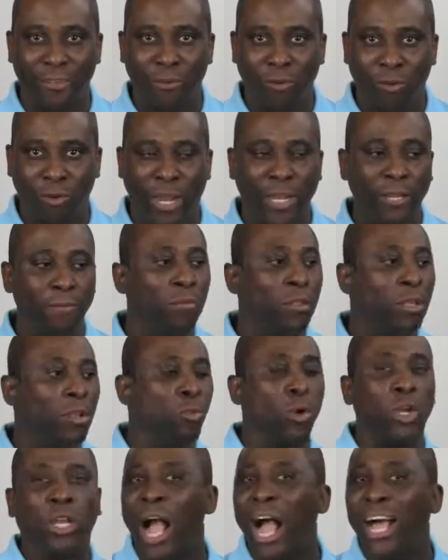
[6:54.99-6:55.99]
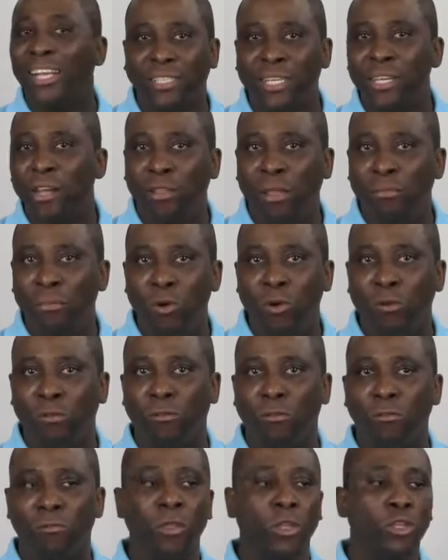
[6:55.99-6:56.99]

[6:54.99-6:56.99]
right? We're constantly on the move.